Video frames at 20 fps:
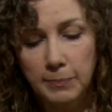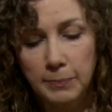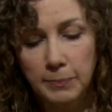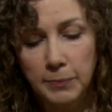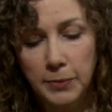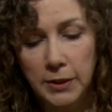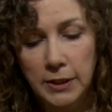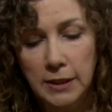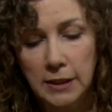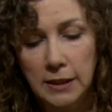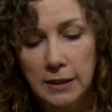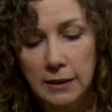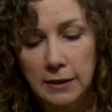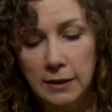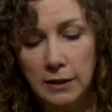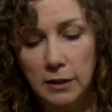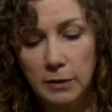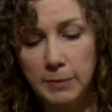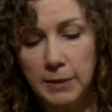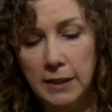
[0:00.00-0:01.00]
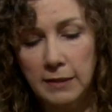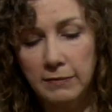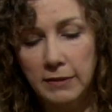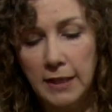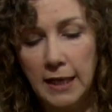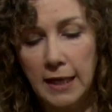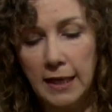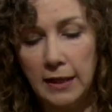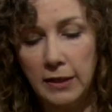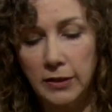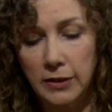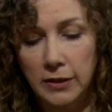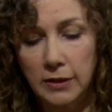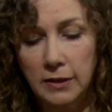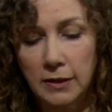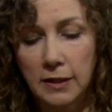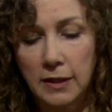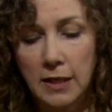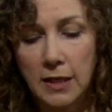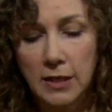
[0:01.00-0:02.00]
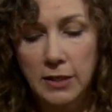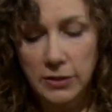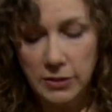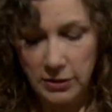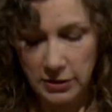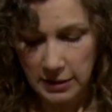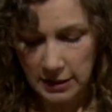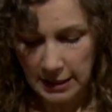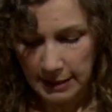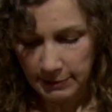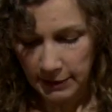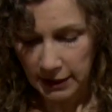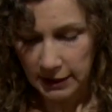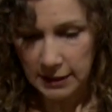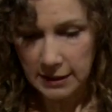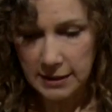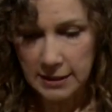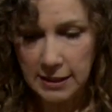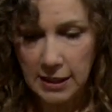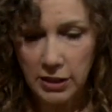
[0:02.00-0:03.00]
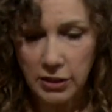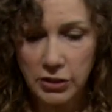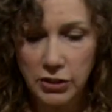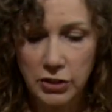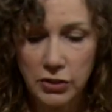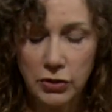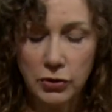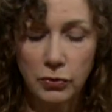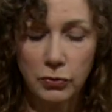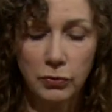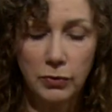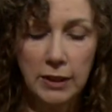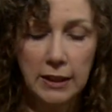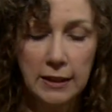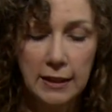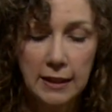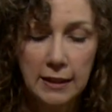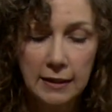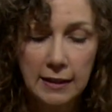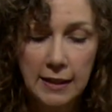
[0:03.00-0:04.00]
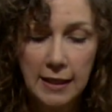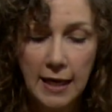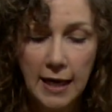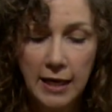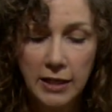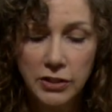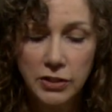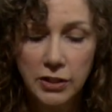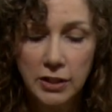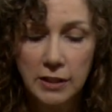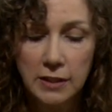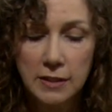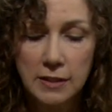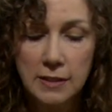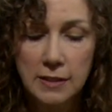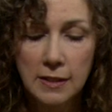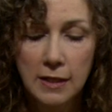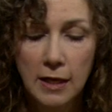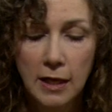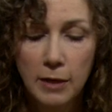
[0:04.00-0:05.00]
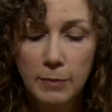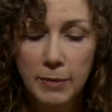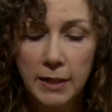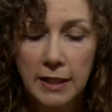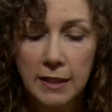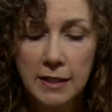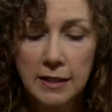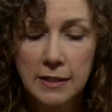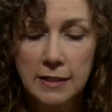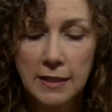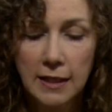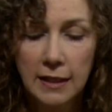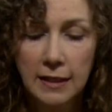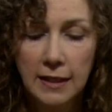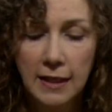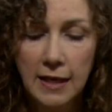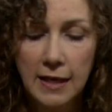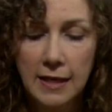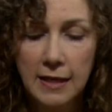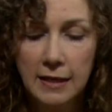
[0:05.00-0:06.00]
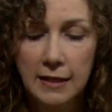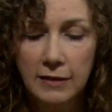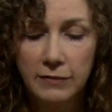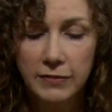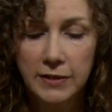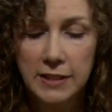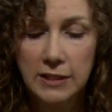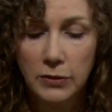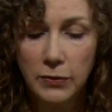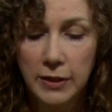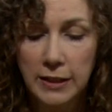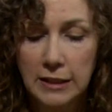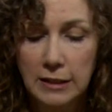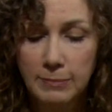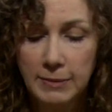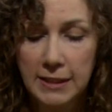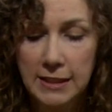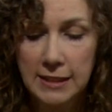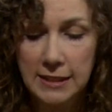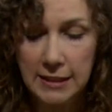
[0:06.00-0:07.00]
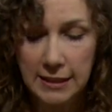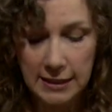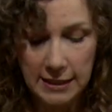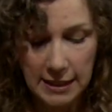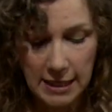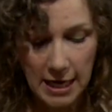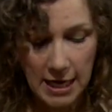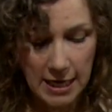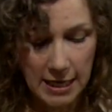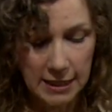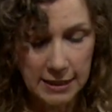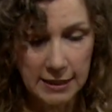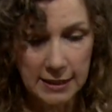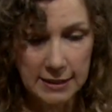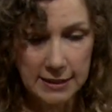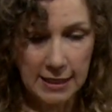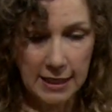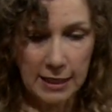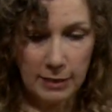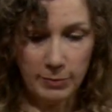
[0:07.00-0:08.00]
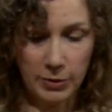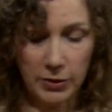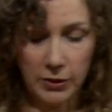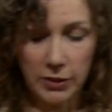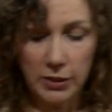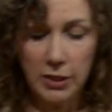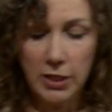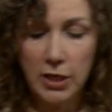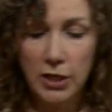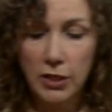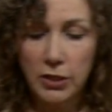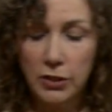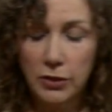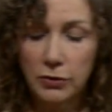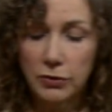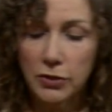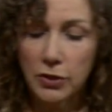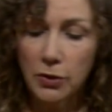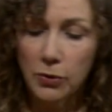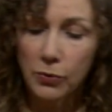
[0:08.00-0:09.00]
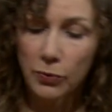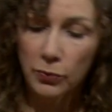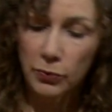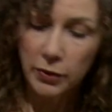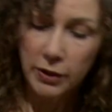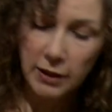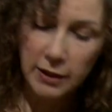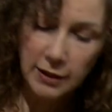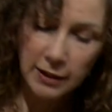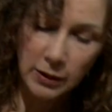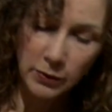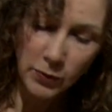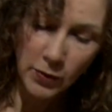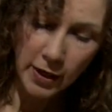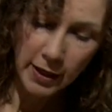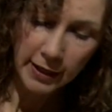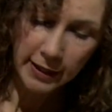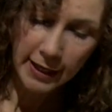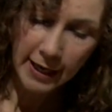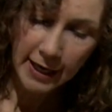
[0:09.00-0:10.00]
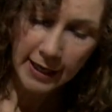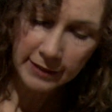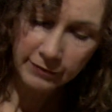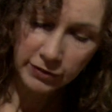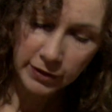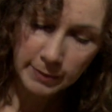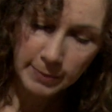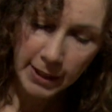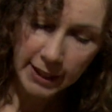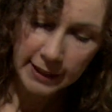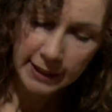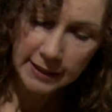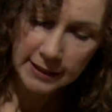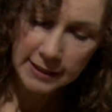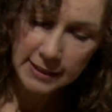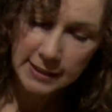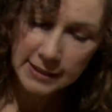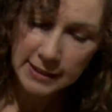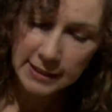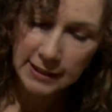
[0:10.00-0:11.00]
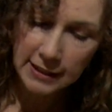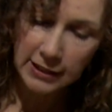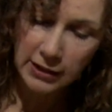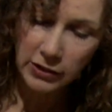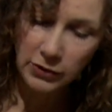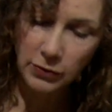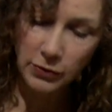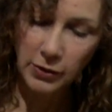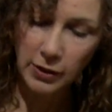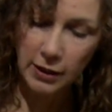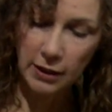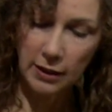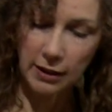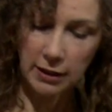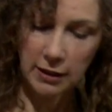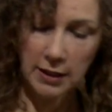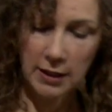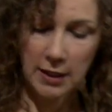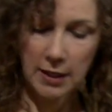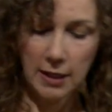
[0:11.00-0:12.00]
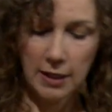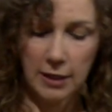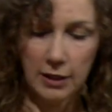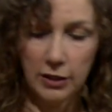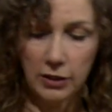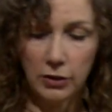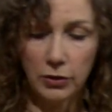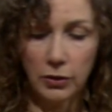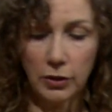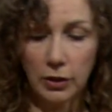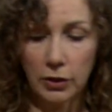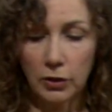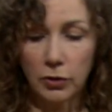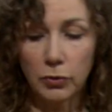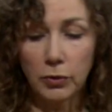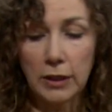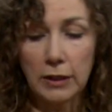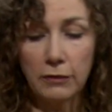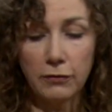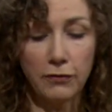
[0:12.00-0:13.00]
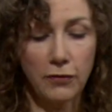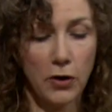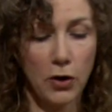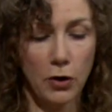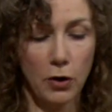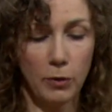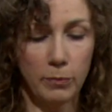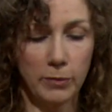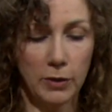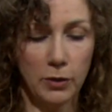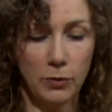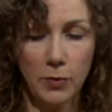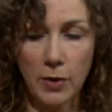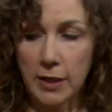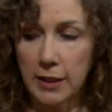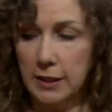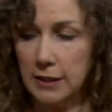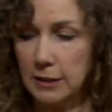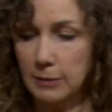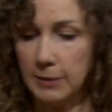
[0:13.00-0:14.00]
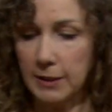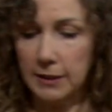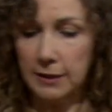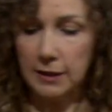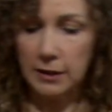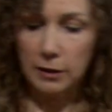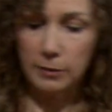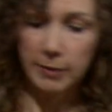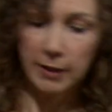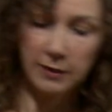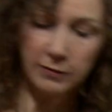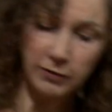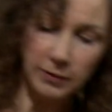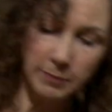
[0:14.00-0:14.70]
put it in a little bit of an angle, so that I'm going to start just greening the edges. Because again, if it's going to be sitting on the table, you don't really want everybody to see your green foam. You want it to be a little bit of a